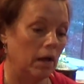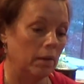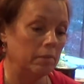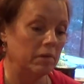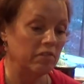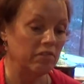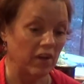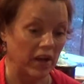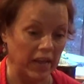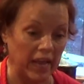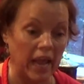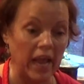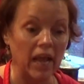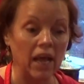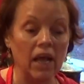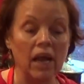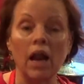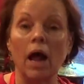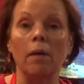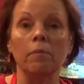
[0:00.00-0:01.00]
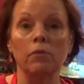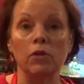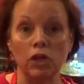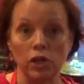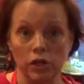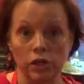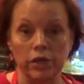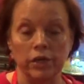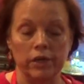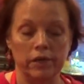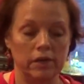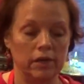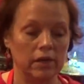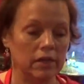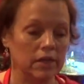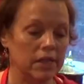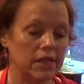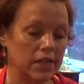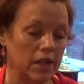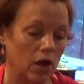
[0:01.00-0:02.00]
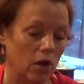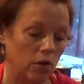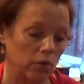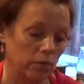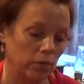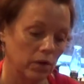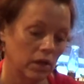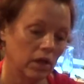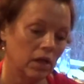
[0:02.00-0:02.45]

If I can, I'm good. So,